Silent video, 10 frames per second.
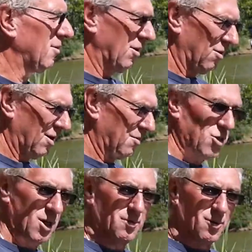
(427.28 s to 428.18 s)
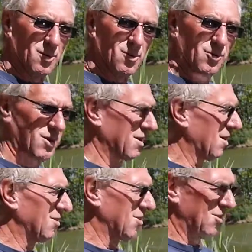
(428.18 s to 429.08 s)
See, on them cheaper reels it
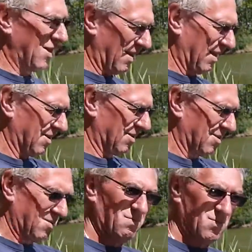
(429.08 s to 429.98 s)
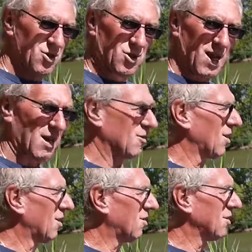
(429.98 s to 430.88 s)
don't do that, they just jagger
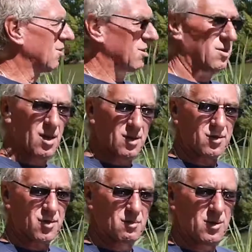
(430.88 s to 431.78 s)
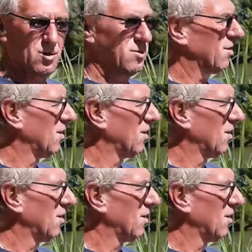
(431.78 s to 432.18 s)
along. This is nice and smooth.